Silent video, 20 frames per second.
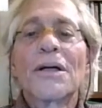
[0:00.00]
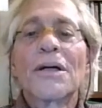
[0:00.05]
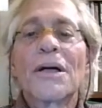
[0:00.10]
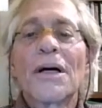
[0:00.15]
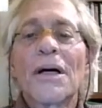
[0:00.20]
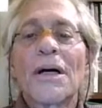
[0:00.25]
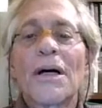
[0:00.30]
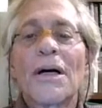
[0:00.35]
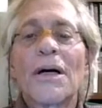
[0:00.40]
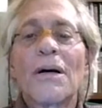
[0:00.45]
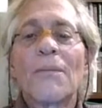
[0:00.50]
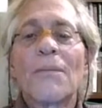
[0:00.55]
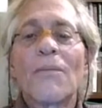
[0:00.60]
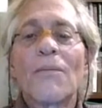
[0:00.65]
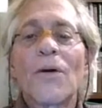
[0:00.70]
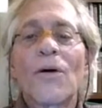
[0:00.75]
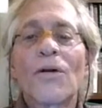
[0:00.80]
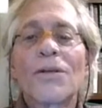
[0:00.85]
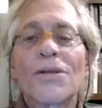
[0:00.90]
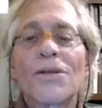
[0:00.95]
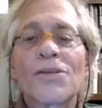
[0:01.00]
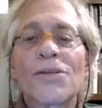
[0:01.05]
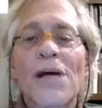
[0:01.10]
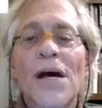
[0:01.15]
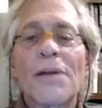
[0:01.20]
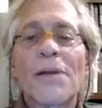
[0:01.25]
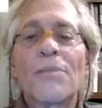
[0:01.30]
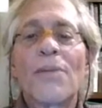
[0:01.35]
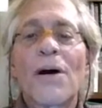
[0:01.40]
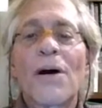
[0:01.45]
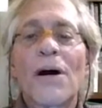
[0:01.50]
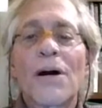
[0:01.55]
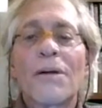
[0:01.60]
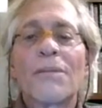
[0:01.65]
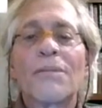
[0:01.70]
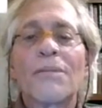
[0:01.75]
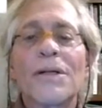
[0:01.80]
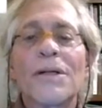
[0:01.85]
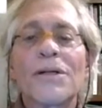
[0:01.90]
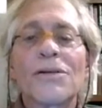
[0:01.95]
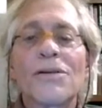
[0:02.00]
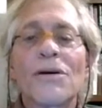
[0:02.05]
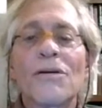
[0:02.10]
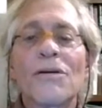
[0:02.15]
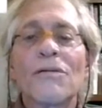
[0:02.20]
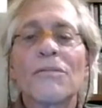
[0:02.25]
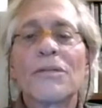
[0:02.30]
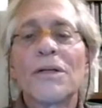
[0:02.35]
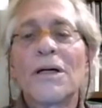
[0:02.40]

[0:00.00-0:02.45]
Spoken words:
on the sidebar. So